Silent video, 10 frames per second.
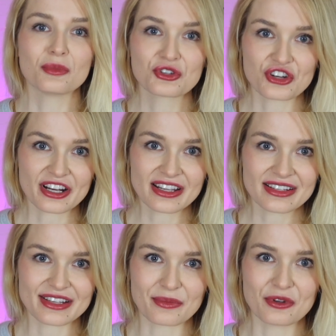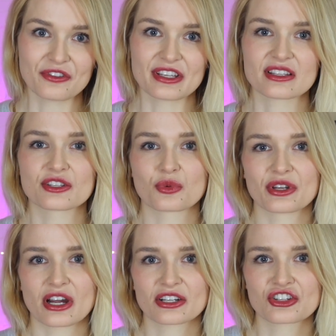The most striking example of this is
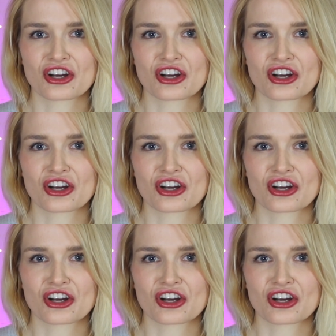when Dr.